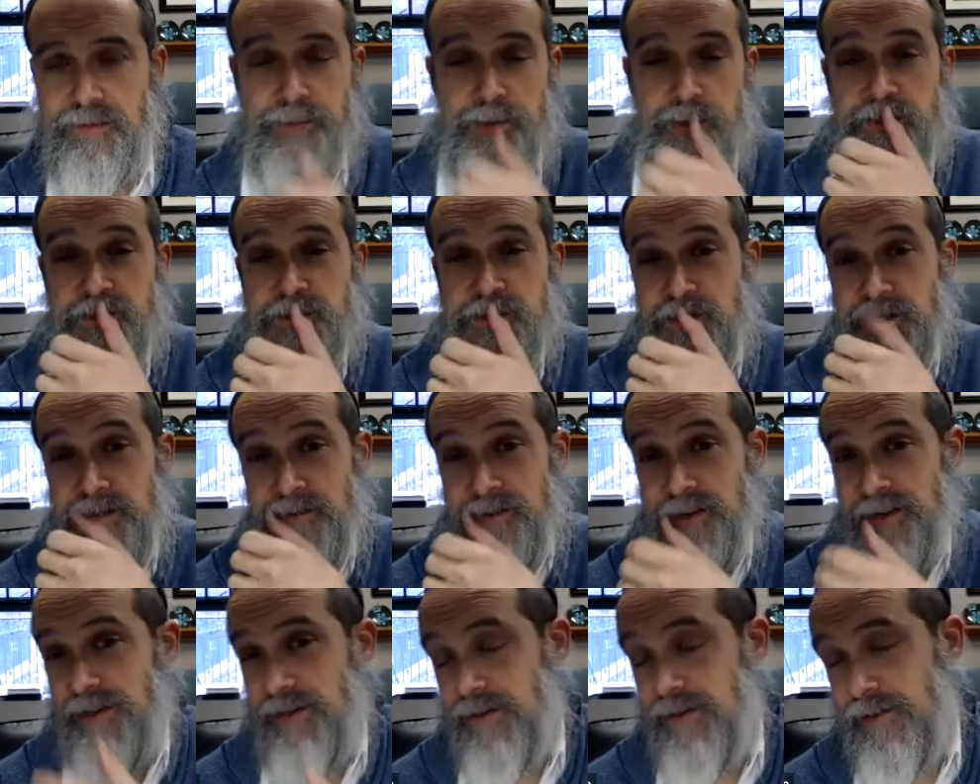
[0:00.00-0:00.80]
Because
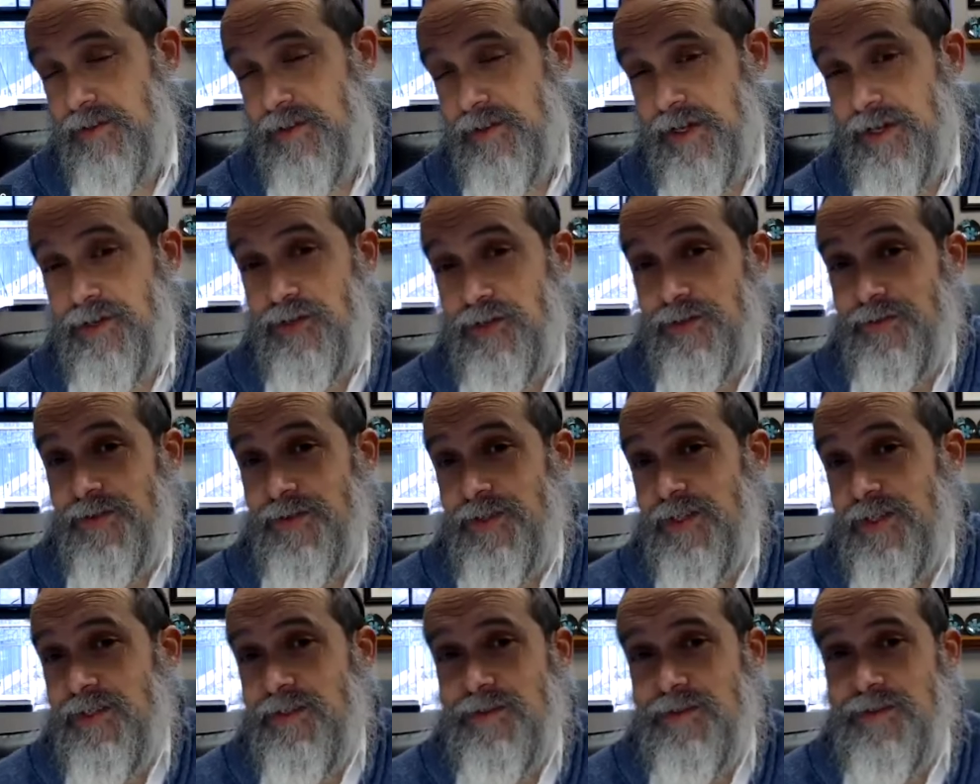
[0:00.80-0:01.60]
theoretically, I could have
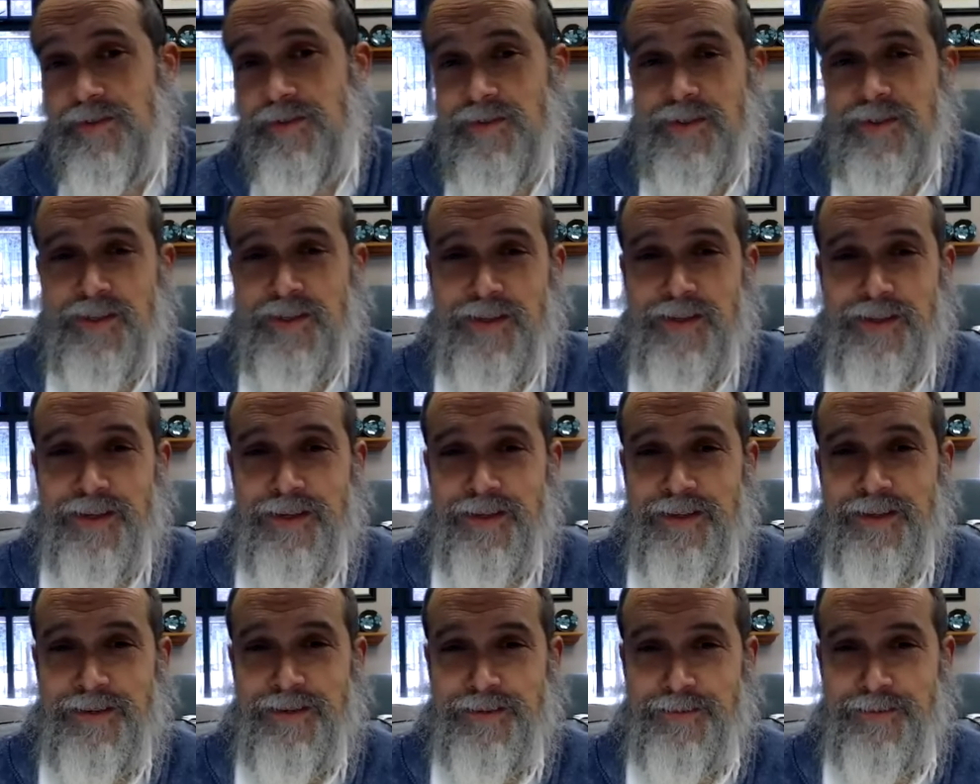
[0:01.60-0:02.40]
eaten
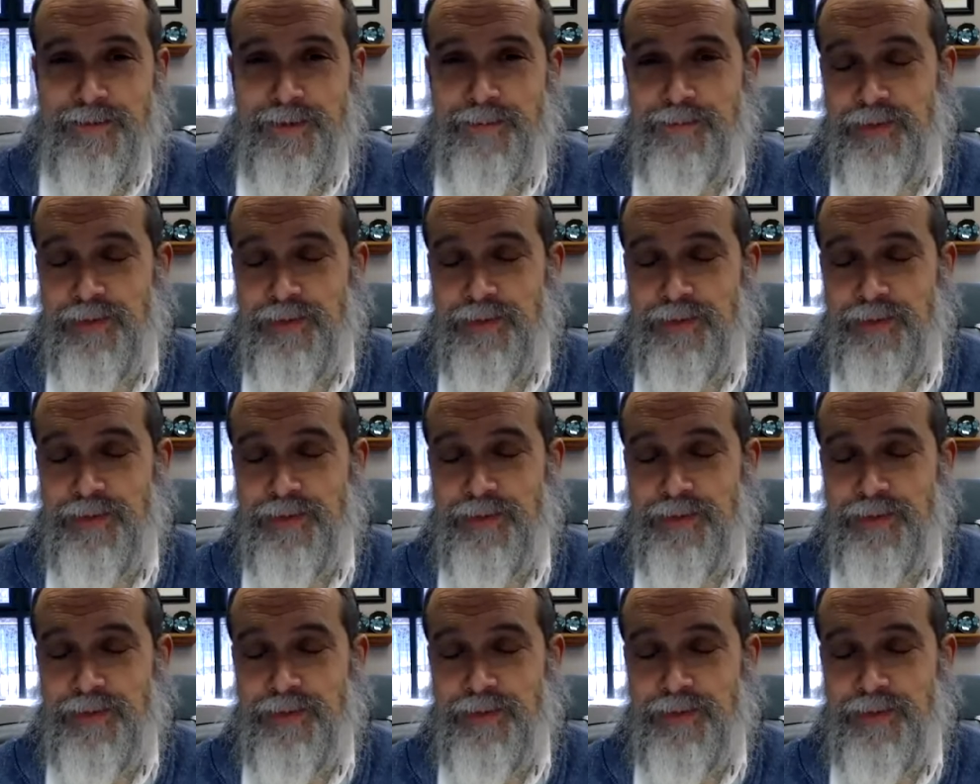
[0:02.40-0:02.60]
uh,